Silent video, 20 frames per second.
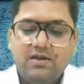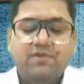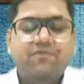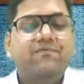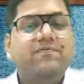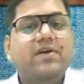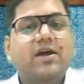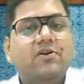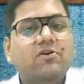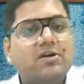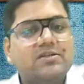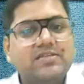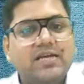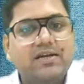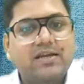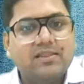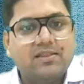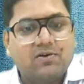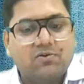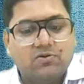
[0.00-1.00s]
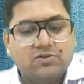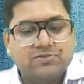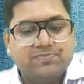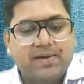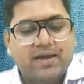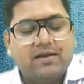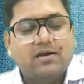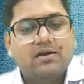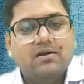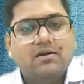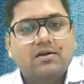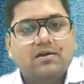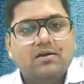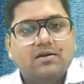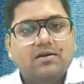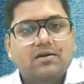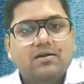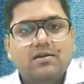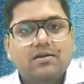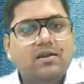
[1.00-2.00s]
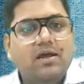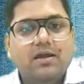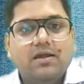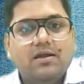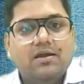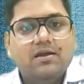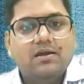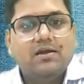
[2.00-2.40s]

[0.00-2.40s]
We are not sending the goods back. No,